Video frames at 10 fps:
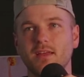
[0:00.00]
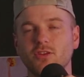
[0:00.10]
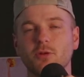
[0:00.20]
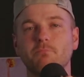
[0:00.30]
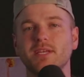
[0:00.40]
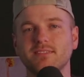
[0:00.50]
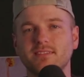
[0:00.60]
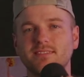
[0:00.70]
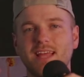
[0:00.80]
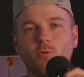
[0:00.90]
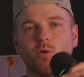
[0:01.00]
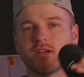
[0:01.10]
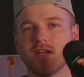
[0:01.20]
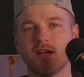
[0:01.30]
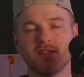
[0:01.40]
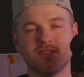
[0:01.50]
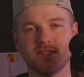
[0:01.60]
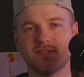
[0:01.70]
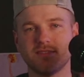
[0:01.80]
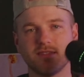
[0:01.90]
your business network
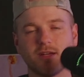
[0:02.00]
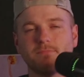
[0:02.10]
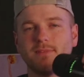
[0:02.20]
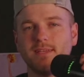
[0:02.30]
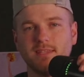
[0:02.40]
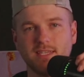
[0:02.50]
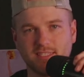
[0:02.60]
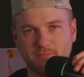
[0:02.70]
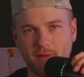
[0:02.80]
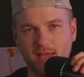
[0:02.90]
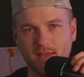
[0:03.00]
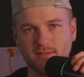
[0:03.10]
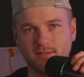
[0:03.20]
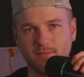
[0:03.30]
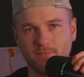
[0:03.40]
just completely expands.